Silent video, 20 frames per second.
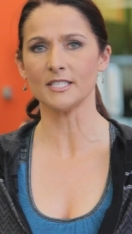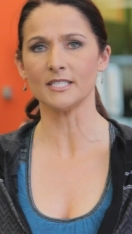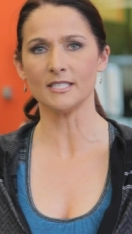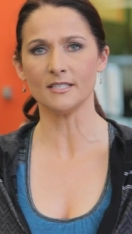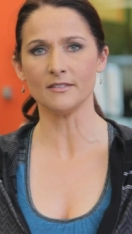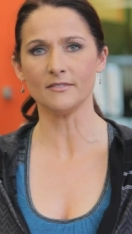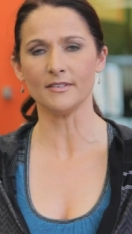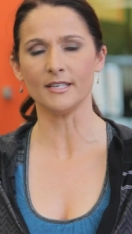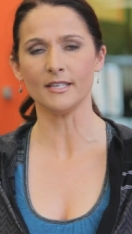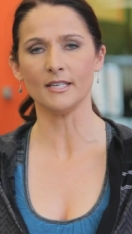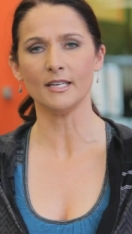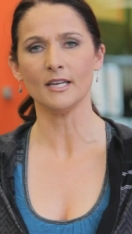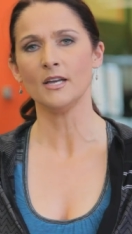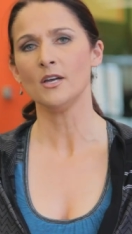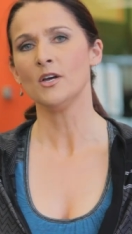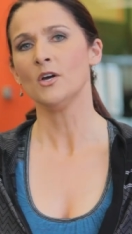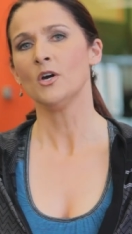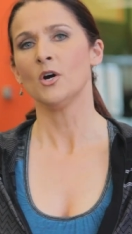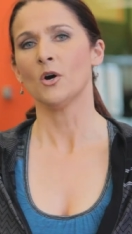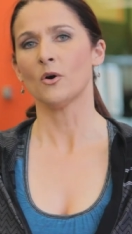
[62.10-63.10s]
TV
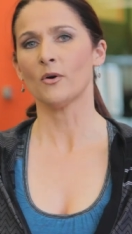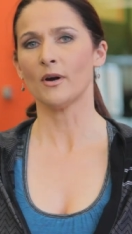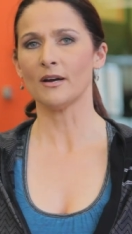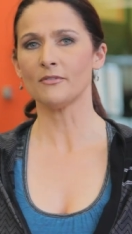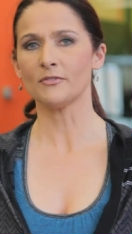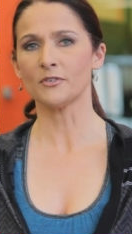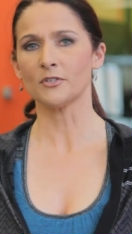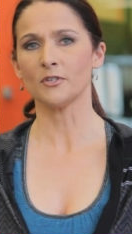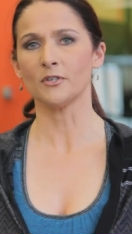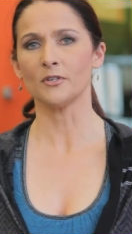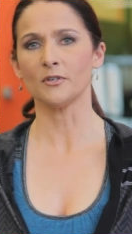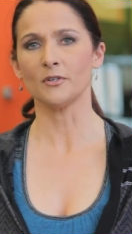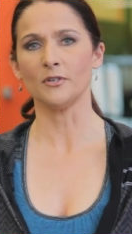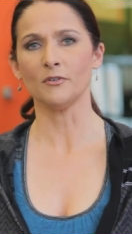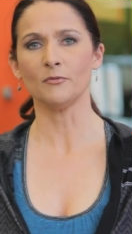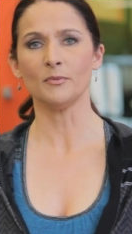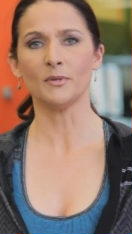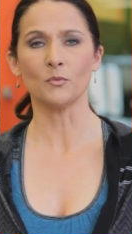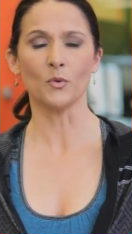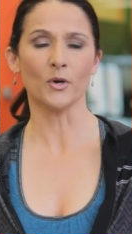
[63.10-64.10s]
or after
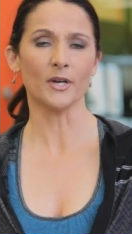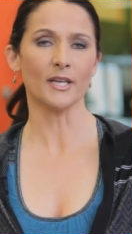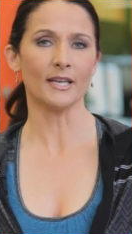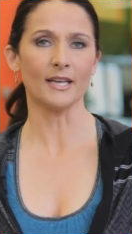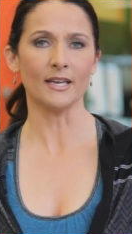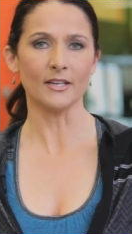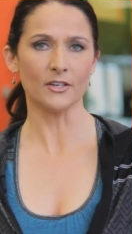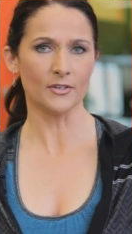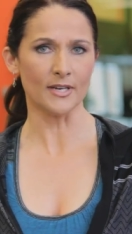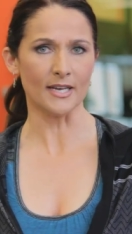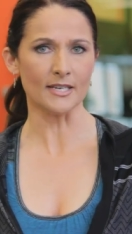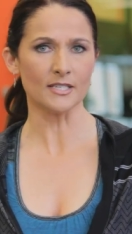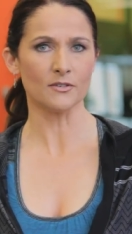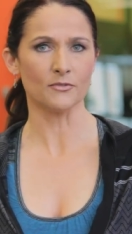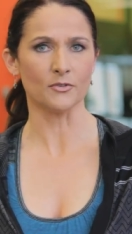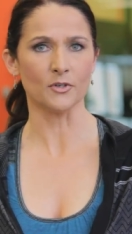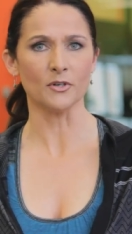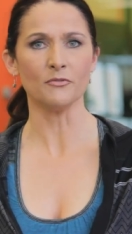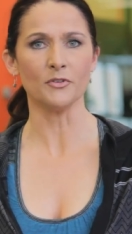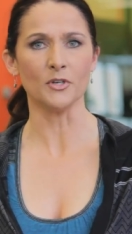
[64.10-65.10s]
you've been working at your desk
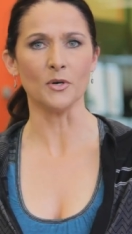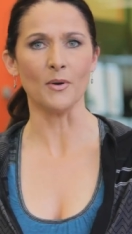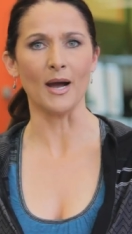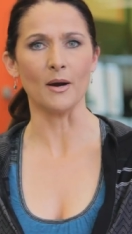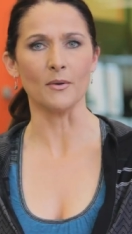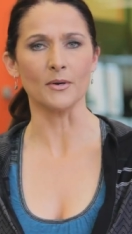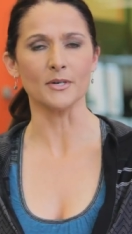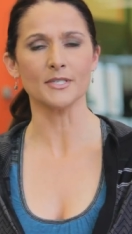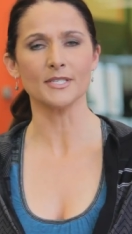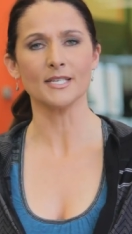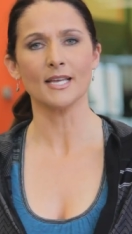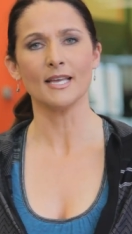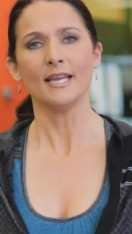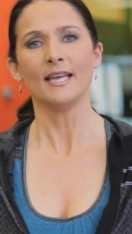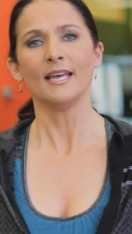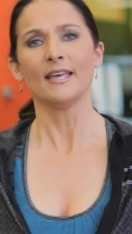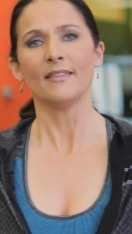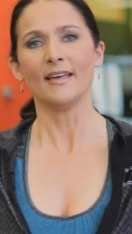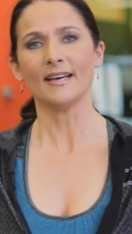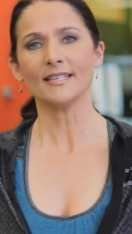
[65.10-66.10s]
for a few hours.
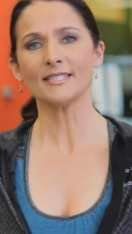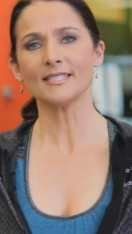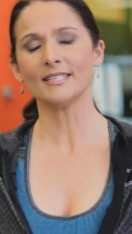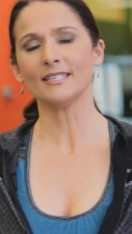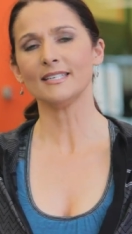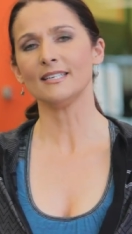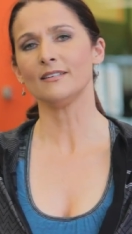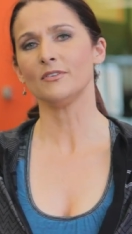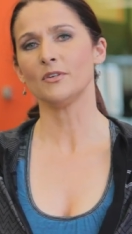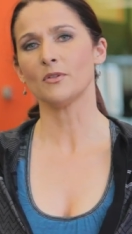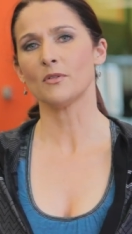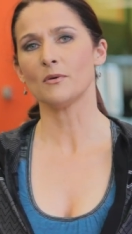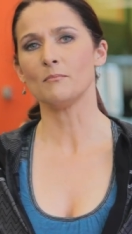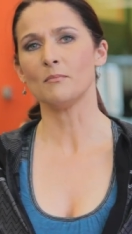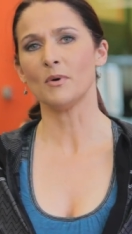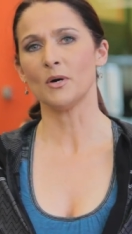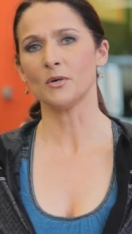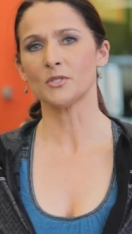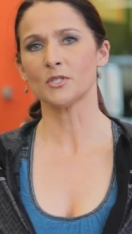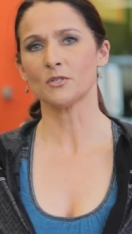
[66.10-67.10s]
That's going to give you the
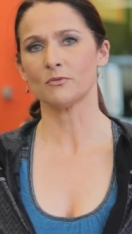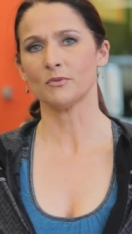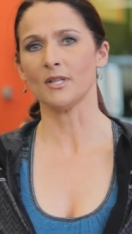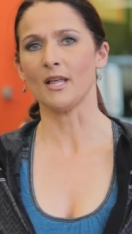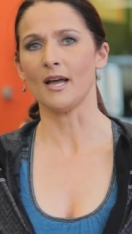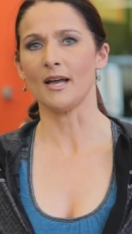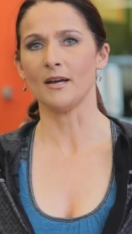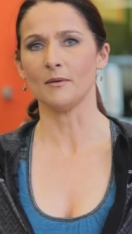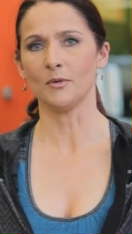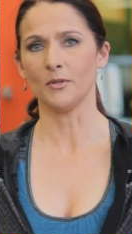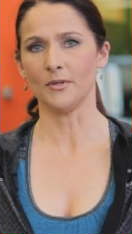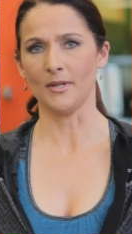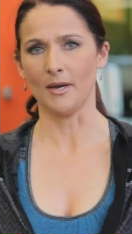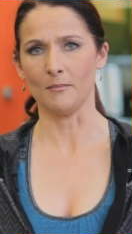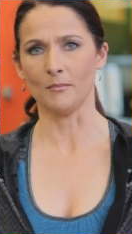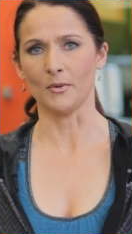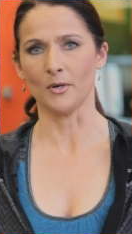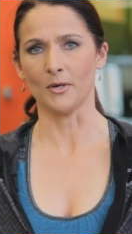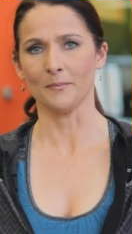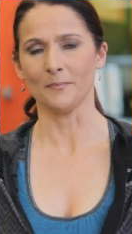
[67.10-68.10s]
most reliable
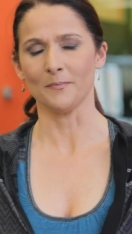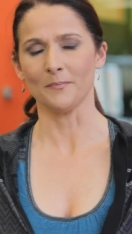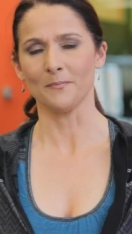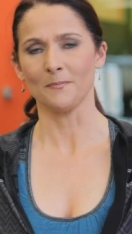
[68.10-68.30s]
number.